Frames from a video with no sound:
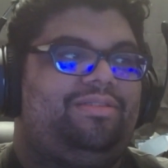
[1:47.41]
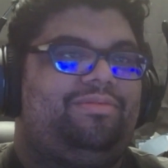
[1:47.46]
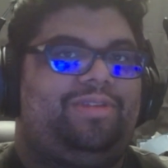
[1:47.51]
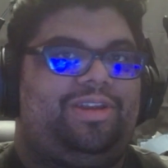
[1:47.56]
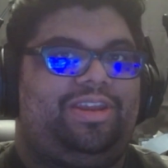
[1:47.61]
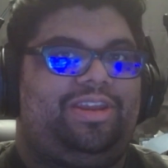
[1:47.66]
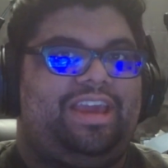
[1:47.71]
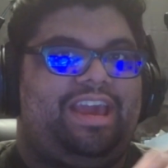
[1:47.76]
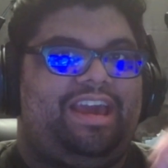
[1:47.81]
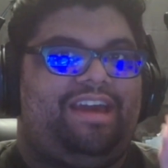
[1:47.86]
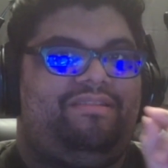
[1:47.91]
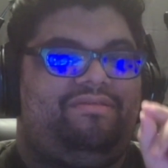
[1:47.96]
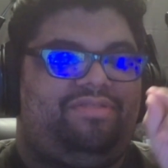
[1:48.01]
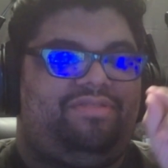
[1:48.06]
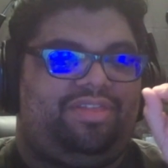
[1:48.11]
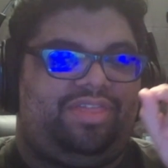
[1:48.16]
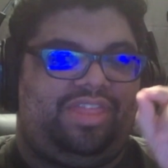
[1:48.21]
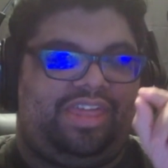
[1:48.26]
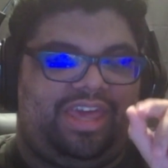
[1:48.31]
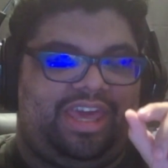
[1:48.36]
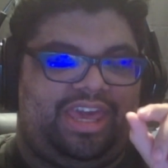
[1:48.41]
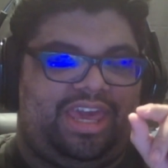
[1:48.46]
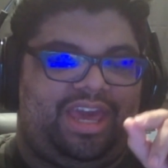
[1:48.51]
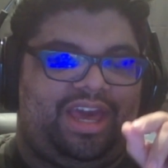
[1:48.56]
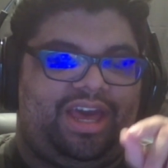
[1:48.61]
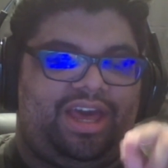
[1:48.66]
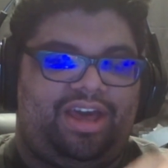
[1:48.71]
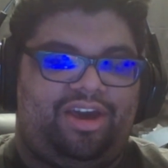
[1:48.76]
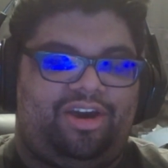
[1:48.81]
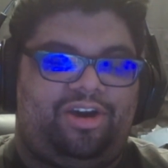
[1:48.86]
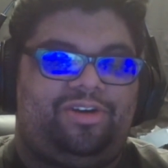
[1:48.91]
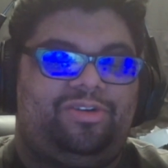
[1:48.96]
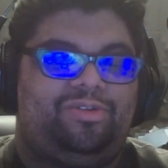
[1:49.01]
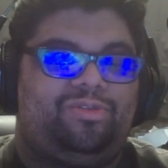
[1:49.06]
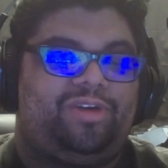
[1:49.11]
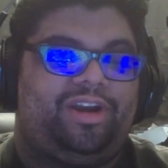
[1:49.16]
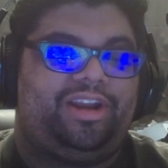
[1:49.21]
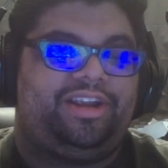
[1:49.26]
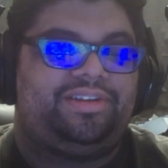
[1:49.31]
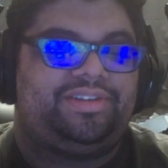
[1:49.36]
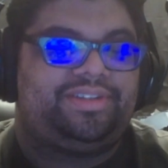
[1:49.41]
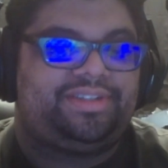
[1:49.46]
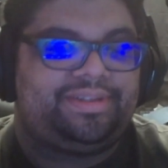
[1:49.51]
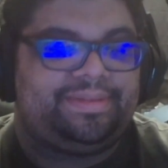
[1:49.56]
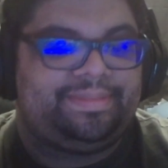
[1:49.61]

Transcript: when you have the O-rings.